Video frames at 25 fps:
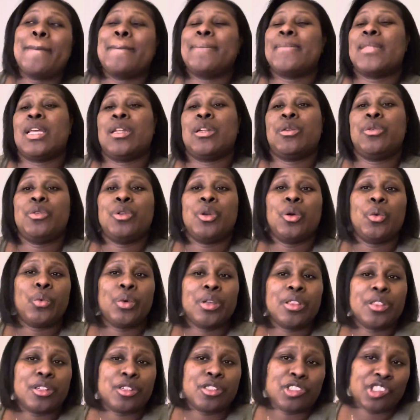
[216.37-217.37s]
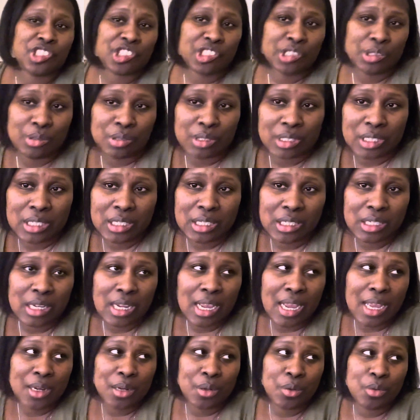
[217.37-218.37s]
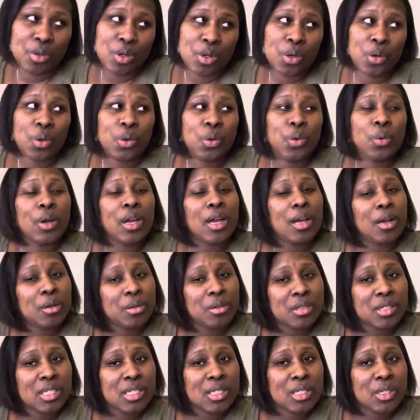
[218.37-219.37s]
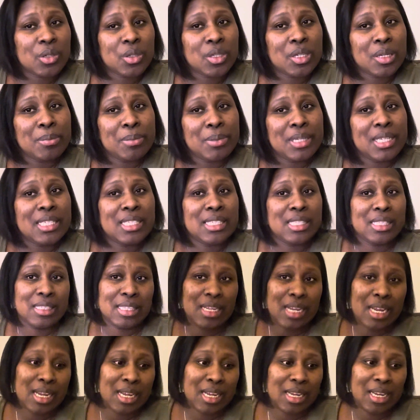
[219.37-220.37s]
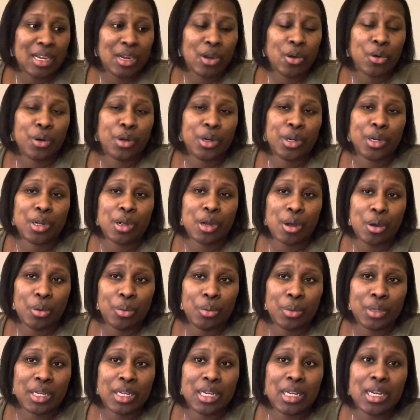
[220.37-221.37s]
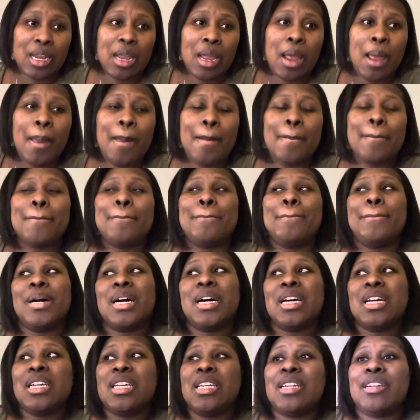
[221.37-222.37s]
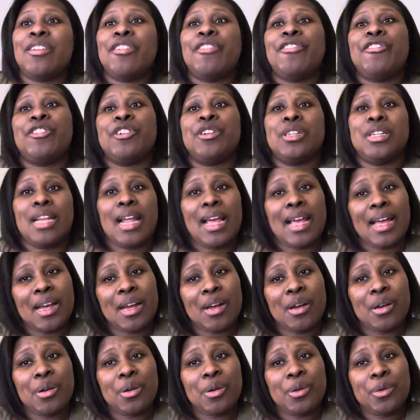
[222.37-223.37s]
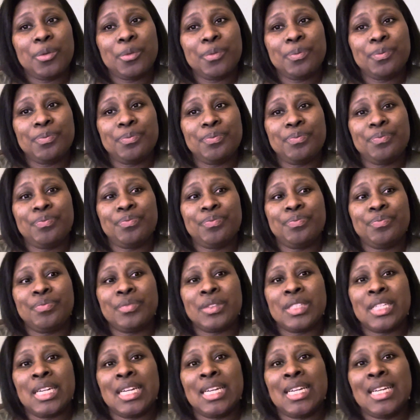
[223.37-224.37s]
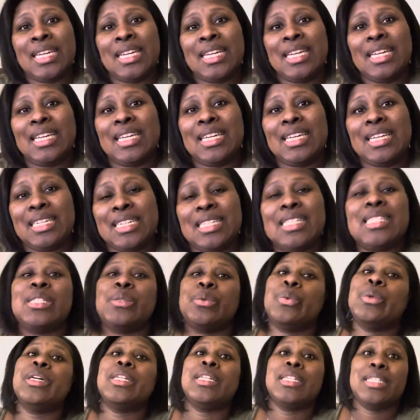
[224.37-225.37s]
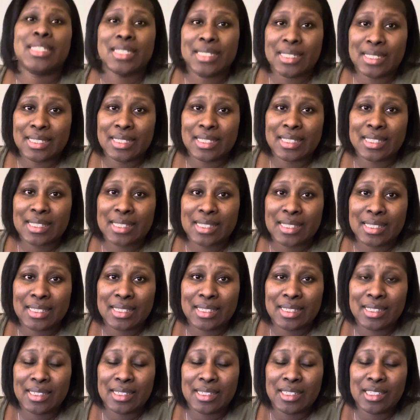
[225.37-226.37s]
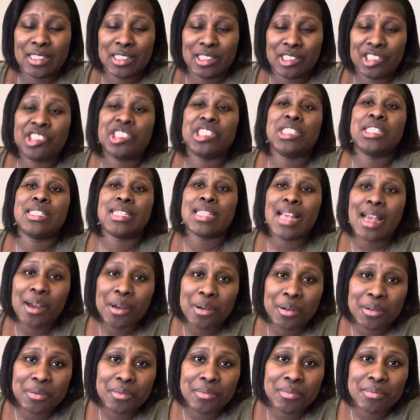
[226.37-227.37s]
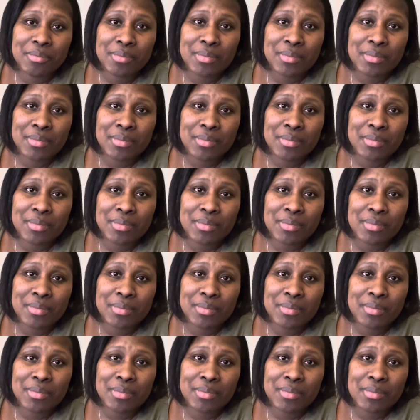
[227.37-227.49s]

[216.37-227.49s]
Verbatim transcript: I don't know when they're shooting. I don't know who else is going to be staying or going. But for now, it is what it is. She's out.